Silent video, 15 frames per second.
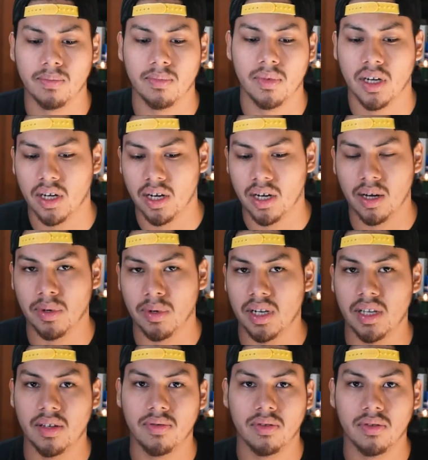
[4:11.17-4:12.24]
I
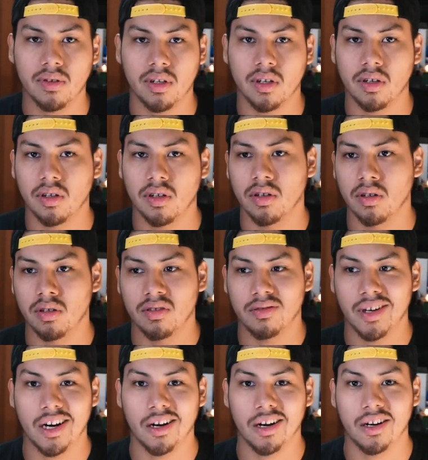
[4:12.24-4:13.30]
believe, you know, you
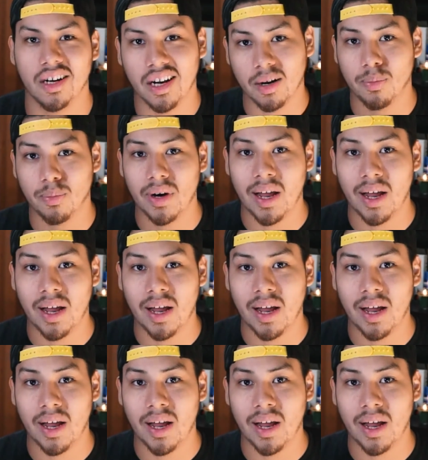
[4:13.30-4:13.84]
gotta learn how to prep